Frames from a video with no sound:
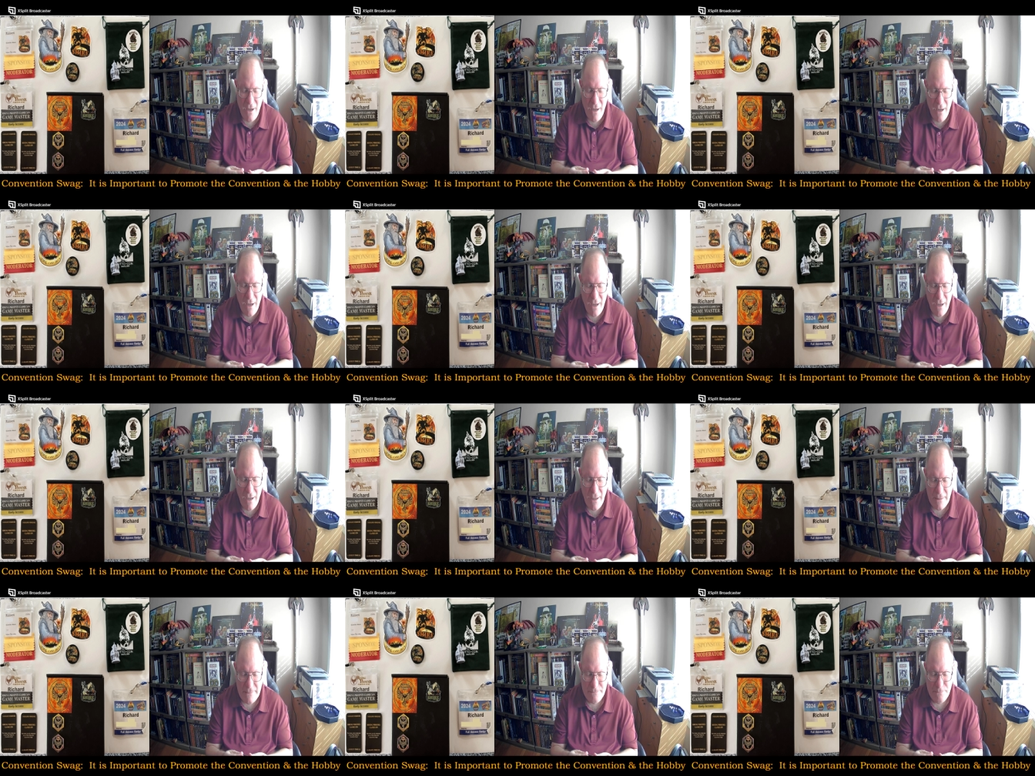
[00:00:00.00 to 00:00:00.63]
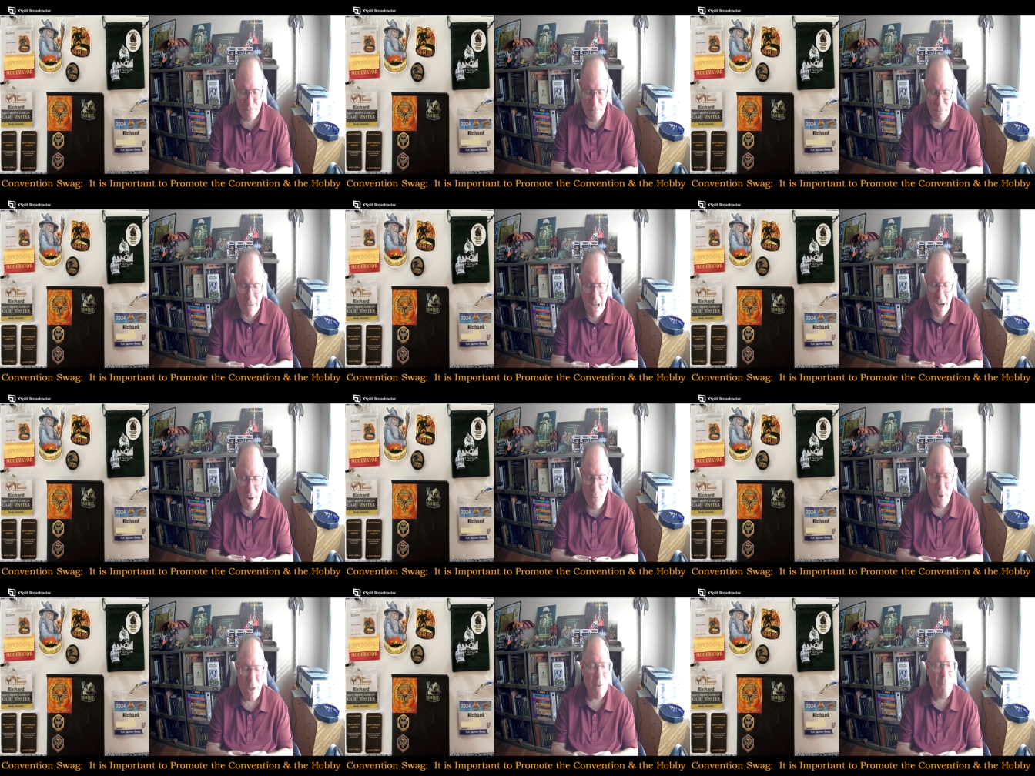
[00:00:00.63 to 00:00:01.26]
I
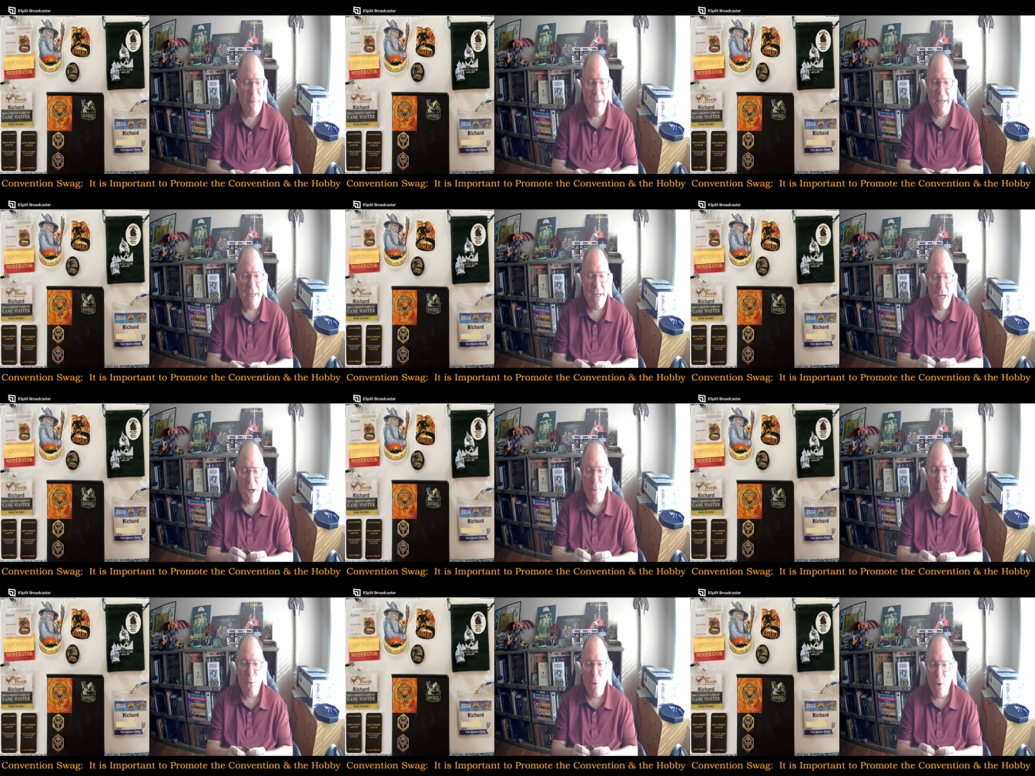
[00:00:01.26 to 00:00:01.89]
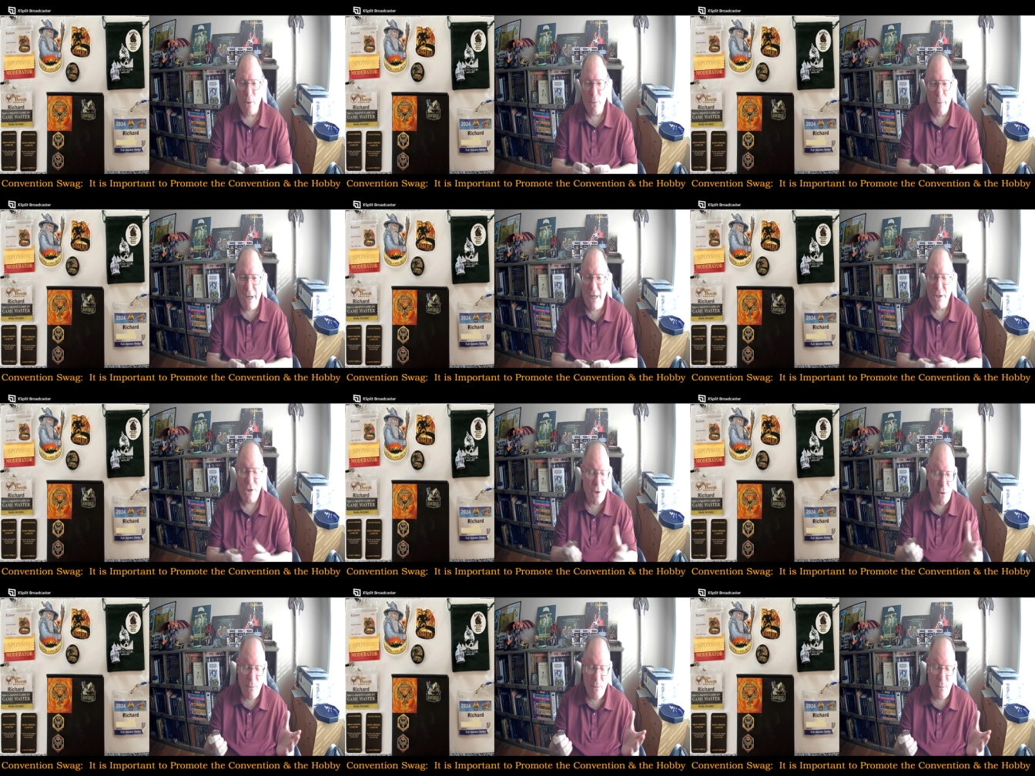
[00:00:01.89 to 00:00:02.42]
want to be an Airborne Ranger.